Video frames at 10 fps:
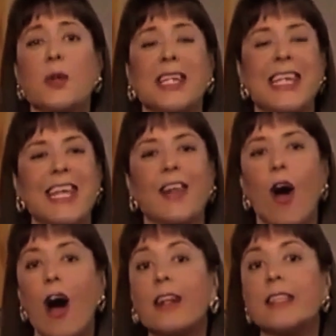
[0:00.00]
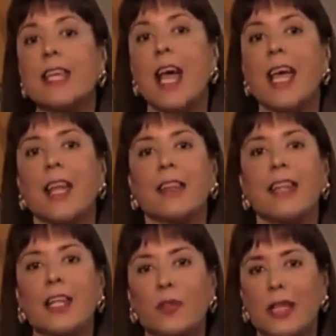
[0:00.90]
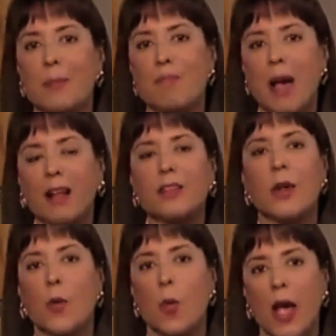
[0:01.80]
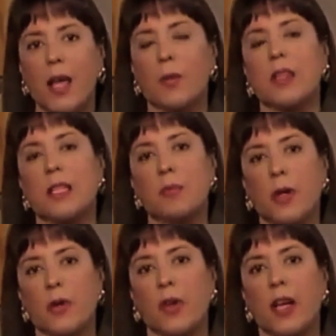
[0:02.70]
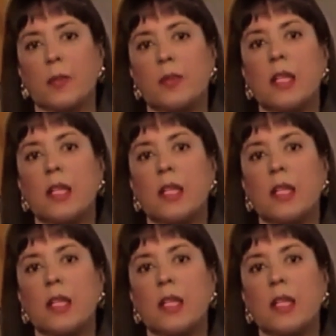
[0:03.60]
can eat all day and literally melt away with these programs.